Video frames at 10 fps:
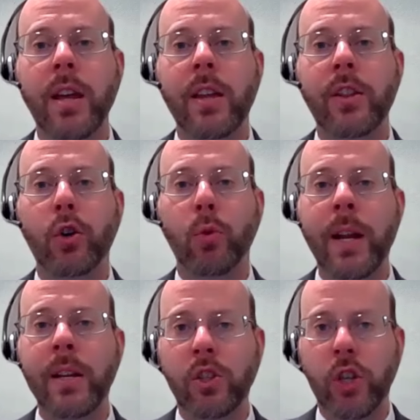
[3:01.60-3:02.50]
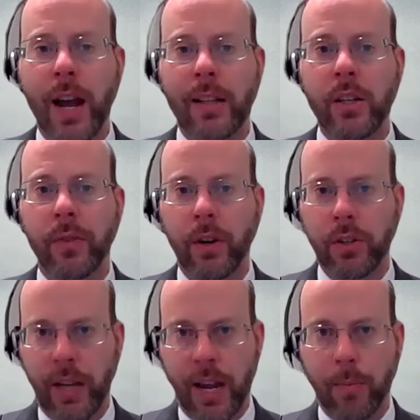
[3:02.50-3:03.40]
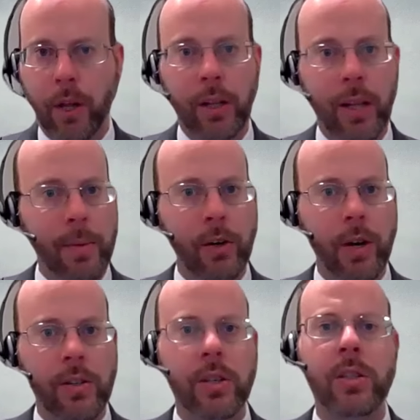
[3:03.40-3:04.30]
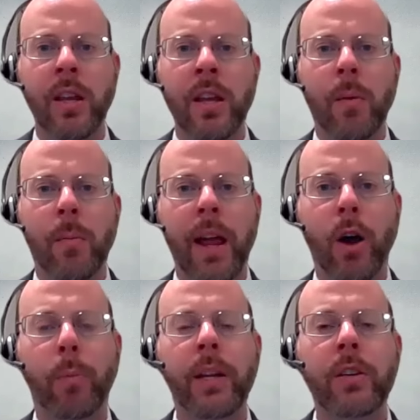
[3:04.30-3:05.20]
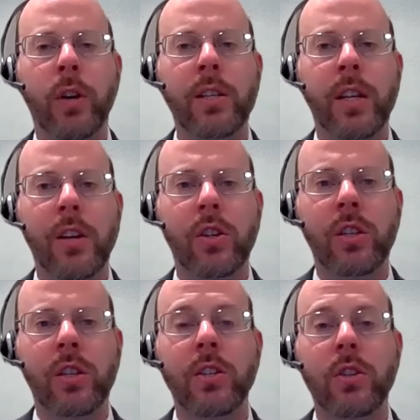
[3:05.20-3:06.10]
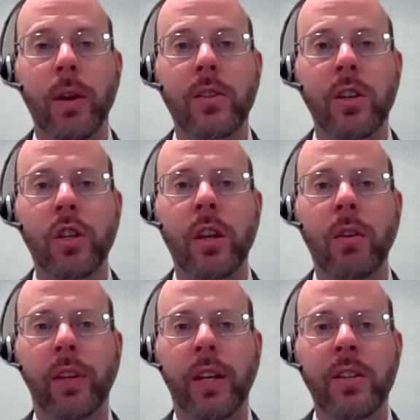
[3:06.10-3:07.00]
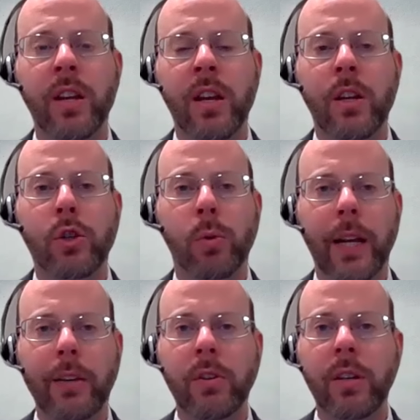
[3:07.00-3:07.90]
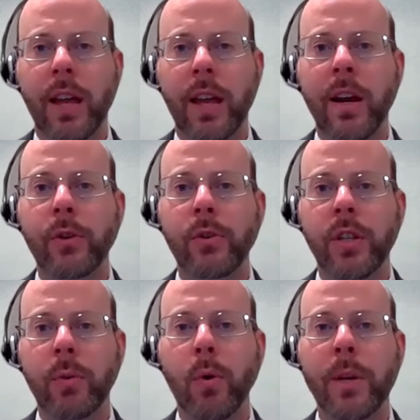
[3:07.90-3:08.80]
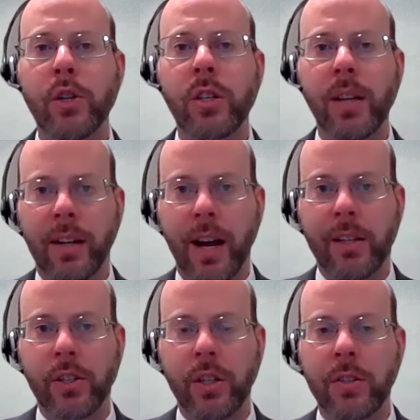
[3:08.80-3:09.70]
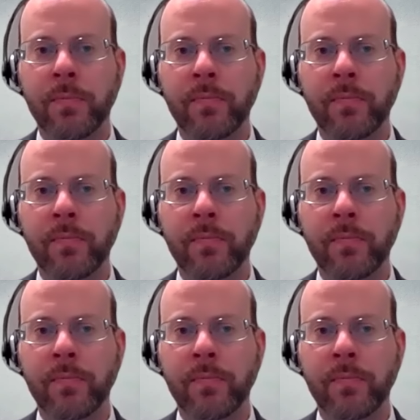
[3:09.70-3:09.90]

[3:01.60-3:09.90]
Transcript: on the greatest challenge of our time, the climate crisis, by helping transit agencies transition their fleets to electric and other zero emission technologies.